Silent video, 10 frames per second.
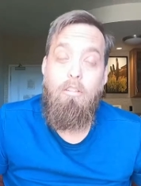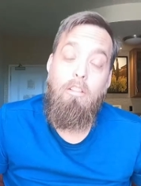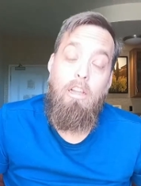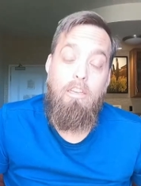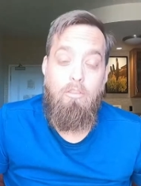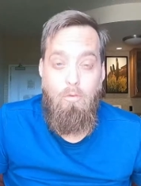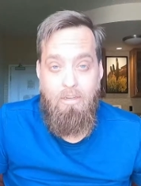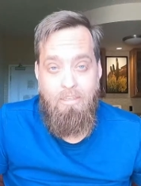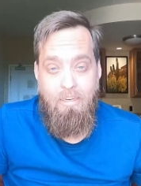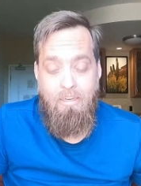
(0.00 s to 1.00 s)
last
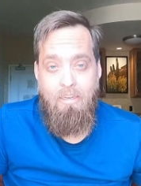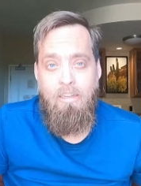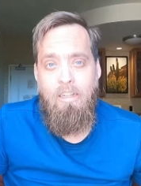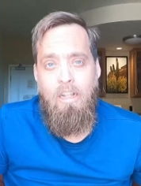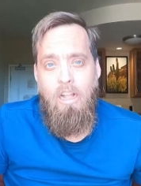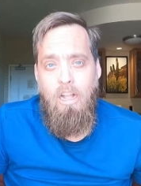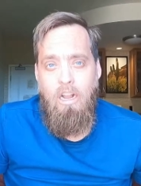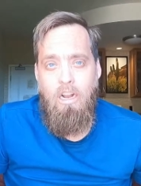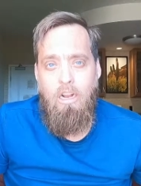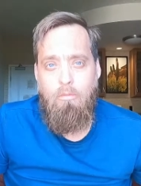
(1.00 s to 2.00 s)
Wednesday.
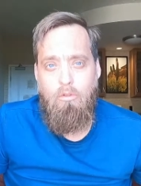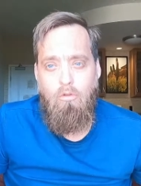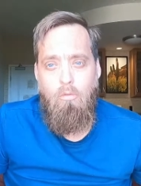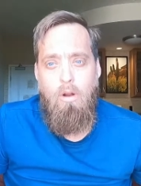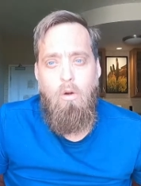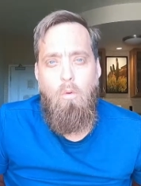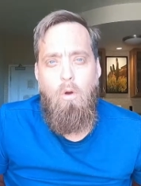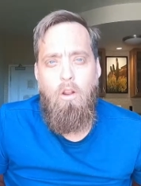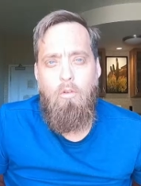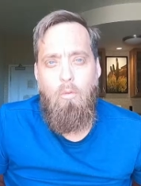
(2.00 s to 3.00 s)
Um, so we're about
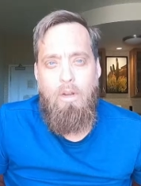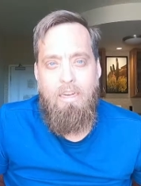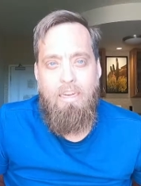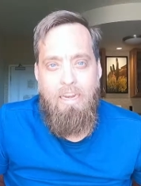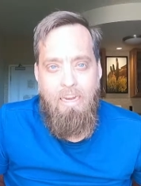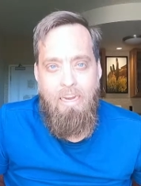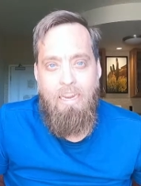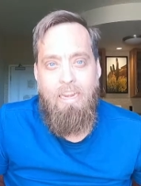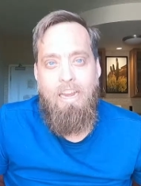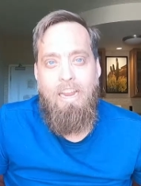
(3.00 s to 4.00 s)
one week
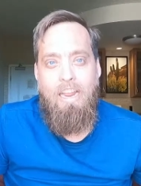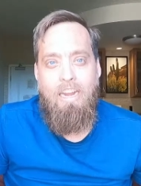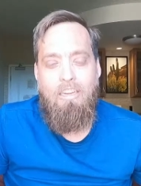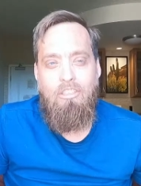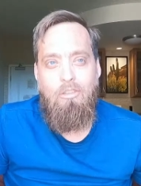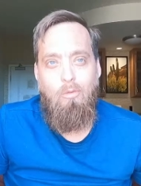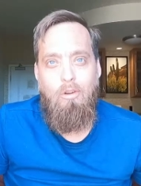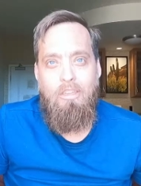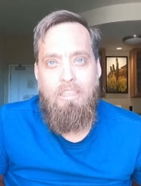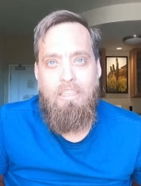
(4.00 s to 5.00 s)
in and I just
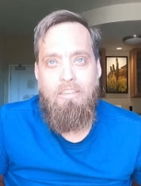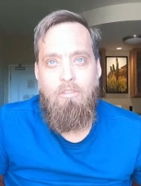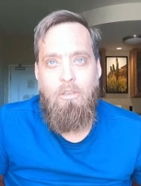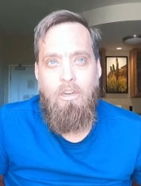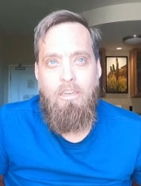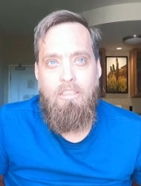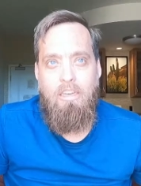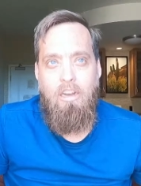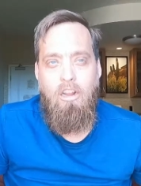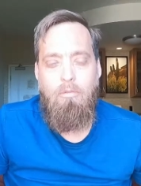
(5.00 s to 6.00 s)
wanted to give you guys
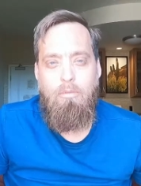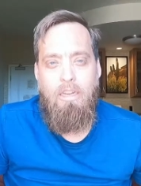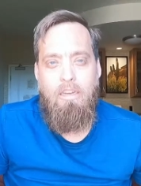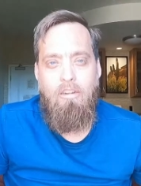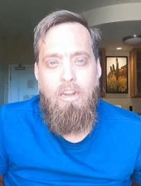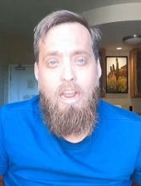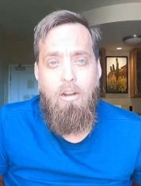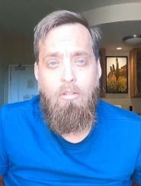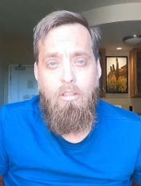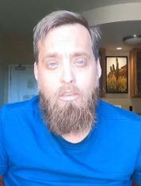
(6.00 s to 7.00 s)
an update on
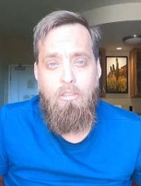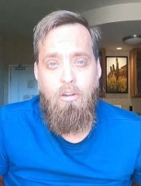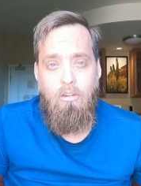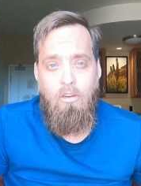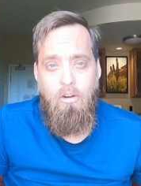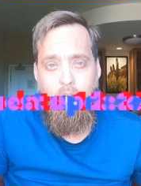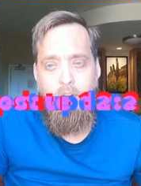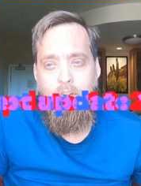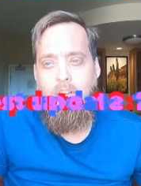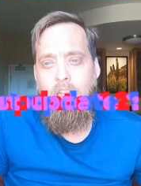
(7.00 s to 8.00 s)
how things are
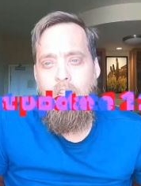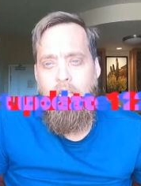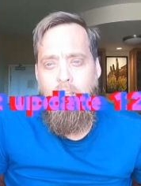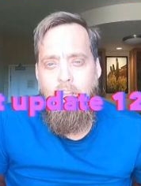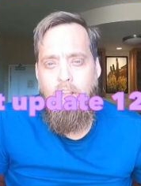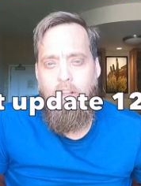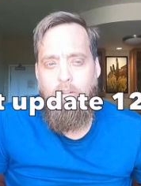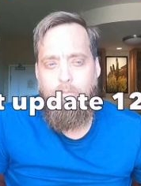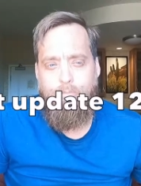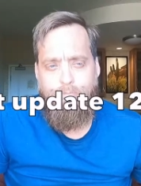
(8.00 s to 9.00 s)
going.
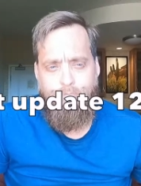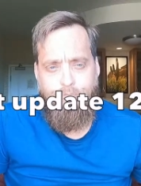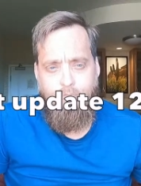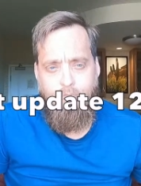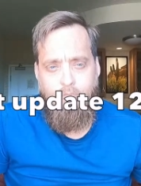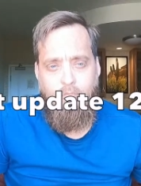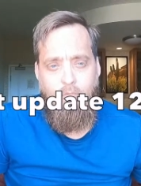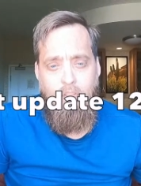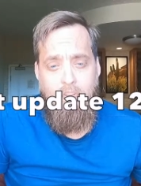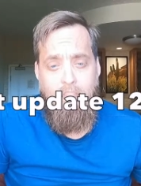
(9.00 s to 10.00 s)
Um,
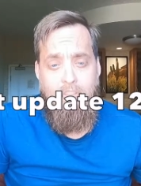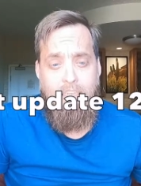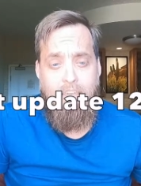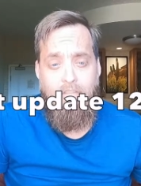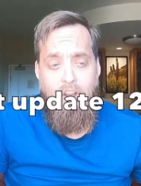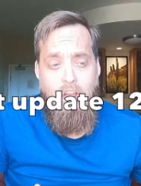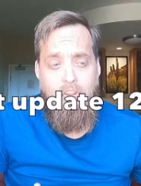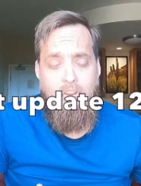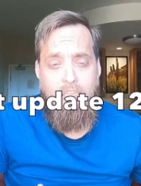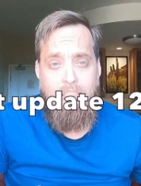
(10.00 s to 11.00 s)
things have
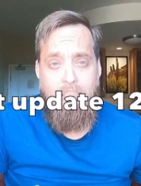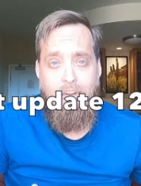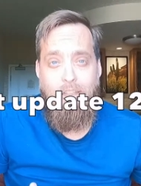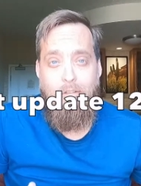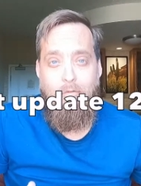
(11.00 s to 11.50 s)
not necessarily